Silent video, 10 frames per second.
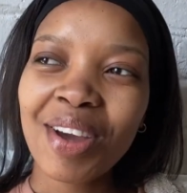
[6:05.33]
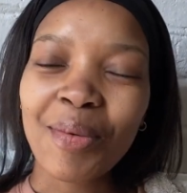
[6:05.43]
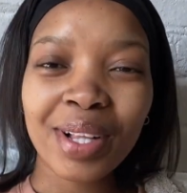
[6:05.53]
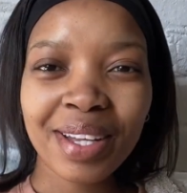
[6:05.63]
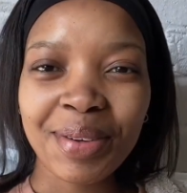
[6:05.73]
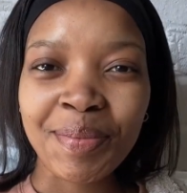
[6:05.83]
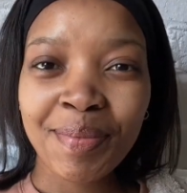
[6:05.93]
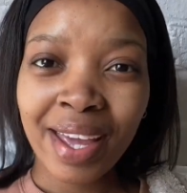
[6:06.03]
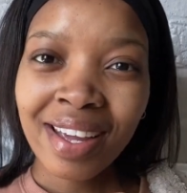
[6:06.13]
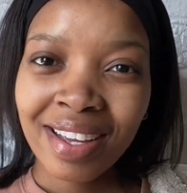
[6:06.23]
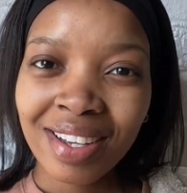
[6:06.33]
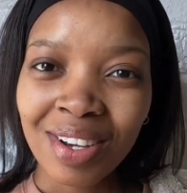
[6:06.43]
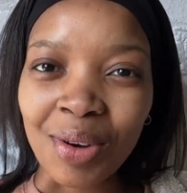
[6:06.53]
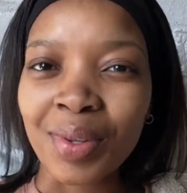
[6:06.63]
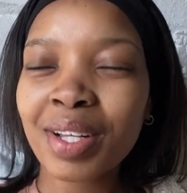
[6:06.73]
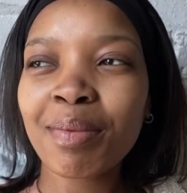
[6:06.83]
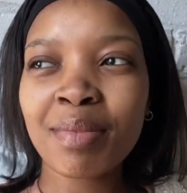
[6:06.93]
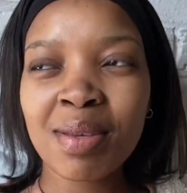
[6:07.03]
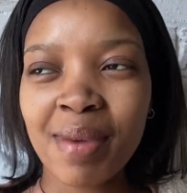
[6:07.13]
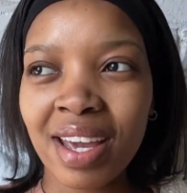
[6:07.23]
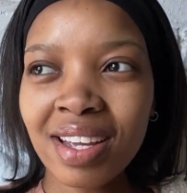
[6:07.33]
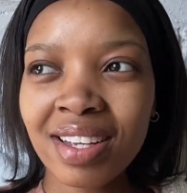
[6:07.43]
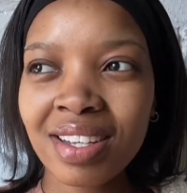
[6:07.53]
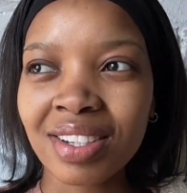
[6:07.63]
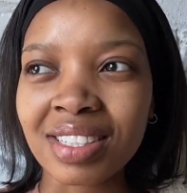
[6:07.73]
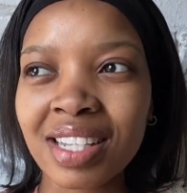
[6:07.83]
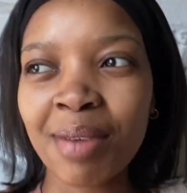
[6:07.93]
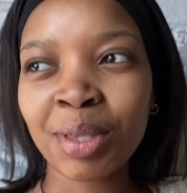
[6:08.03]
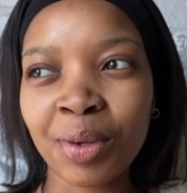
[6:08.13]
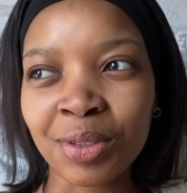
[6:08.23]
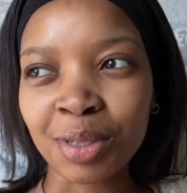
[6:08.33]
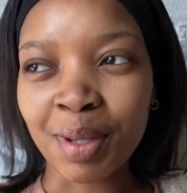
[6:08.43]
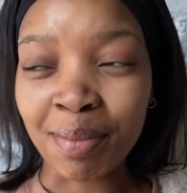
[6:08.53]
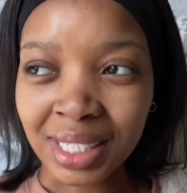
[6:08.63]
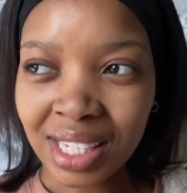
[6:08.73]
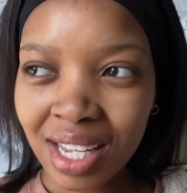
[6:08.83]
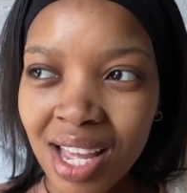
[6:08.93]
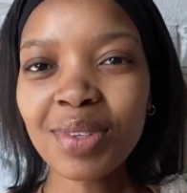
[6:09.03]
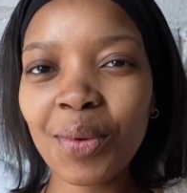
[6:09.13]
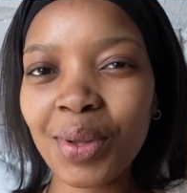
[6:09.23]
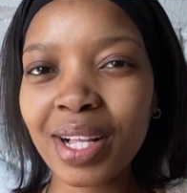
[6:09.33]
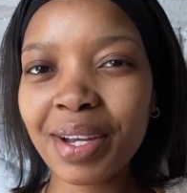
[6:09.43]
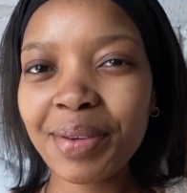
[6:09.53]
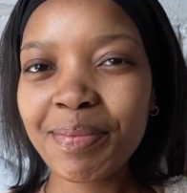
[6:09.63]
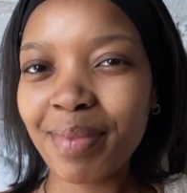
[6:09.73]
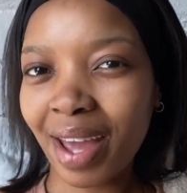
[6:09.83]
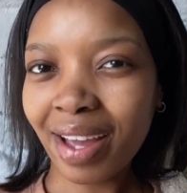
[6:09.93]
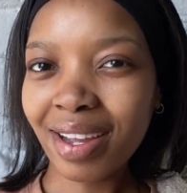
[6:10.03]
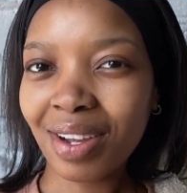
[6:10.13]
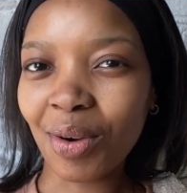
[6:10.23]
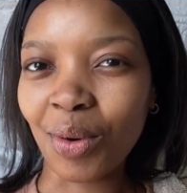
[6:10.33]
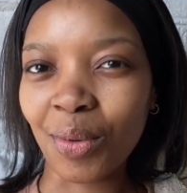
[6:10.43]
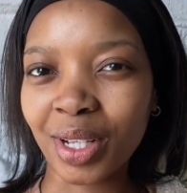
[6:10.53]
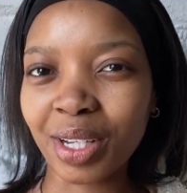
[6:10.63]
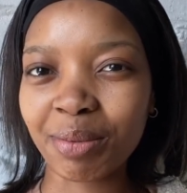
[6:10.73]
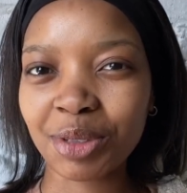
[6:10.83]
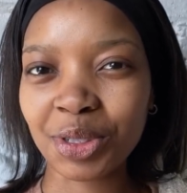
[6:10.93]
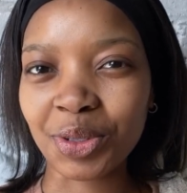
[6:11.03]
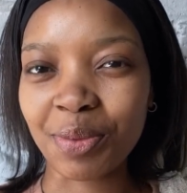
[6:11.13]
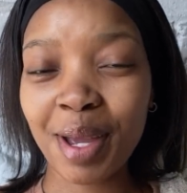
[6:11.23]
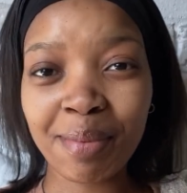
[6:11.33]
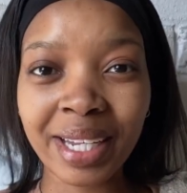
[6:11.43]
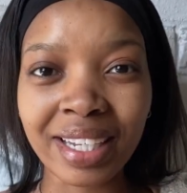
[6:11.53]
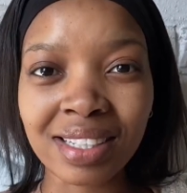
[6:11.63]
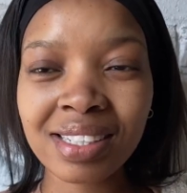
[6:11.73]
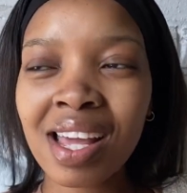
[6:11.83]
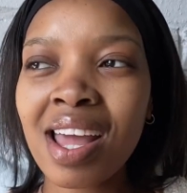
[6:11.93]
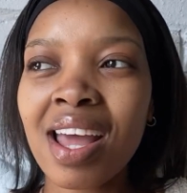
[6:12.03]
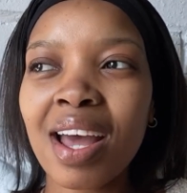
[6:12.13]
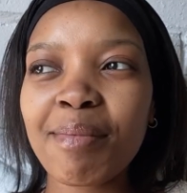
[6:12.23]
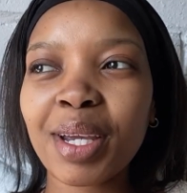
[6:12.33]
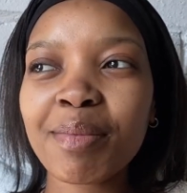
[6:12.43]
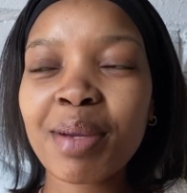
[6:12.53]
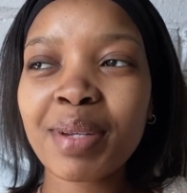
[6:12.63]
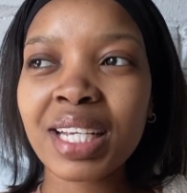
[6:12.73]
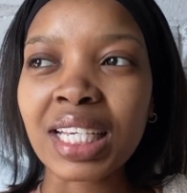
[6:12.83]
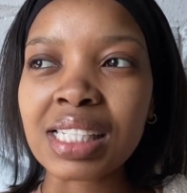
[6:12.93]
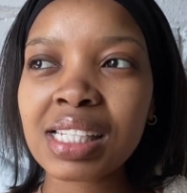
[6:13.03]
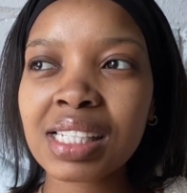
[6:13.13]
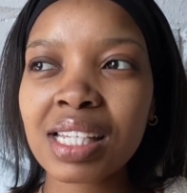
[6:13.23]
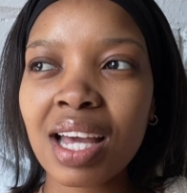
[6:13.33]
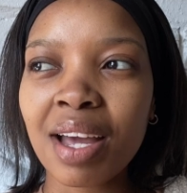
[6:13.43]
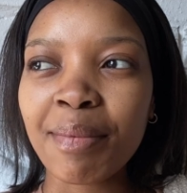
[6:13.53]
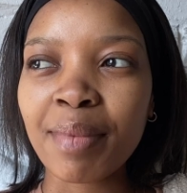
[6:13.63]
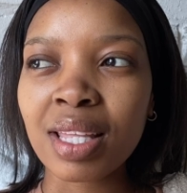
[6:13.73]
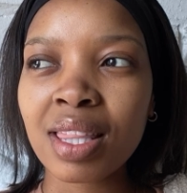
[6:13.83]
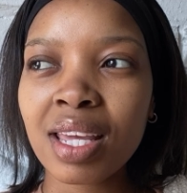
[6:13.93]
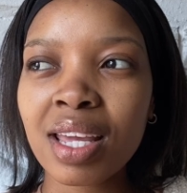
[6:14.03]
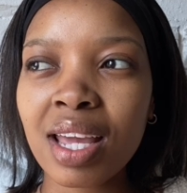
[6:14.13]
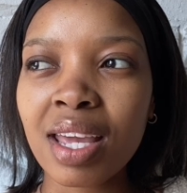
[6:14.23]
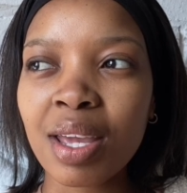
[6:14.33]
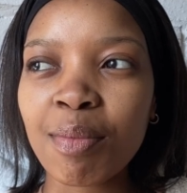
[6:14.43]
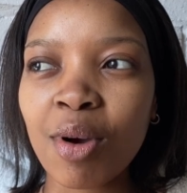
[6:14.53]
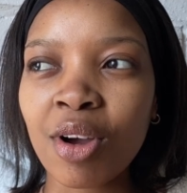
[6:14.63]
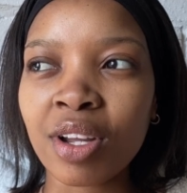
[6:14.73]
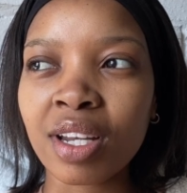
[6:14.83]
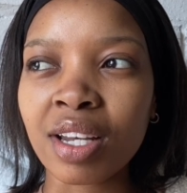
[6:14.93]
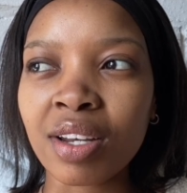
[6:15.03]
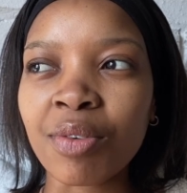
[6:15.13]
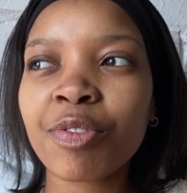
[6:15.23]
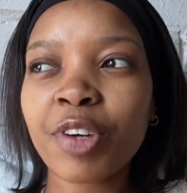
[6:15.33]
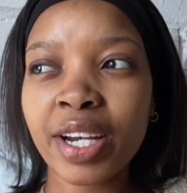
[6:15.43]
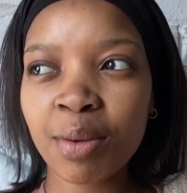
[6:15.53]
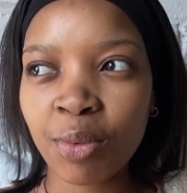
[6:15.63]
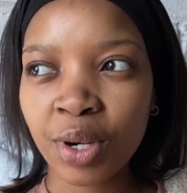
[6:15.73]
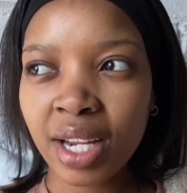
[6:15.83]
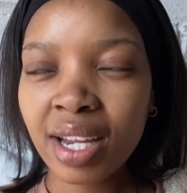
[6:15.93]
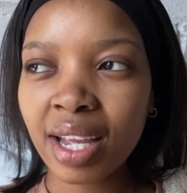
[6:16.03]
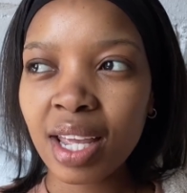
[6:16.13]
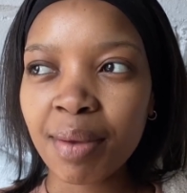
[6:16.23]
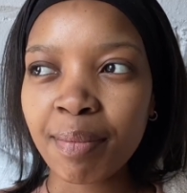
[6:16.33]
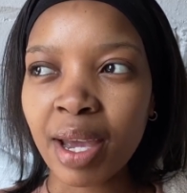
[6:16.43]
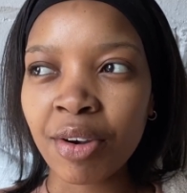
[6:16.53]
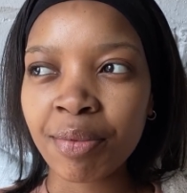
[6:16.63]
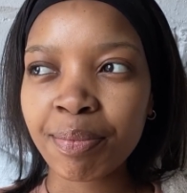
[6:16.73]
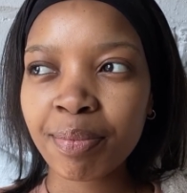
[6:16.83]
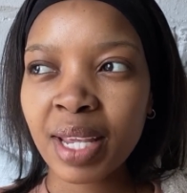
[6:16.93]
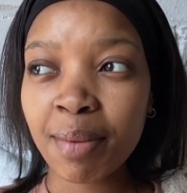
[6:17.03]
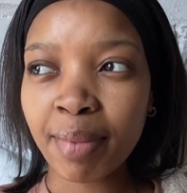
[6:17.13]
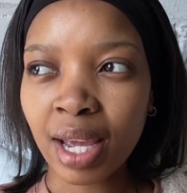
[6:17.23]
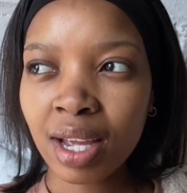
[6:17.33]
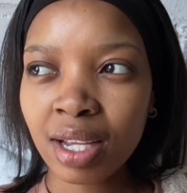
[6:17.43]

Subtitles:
Welcome back, or welcome me back, because I'm the one who's been missing. Welcome back, or welcome to my place. I'm back at my place. I think I came on Friday morning. I came back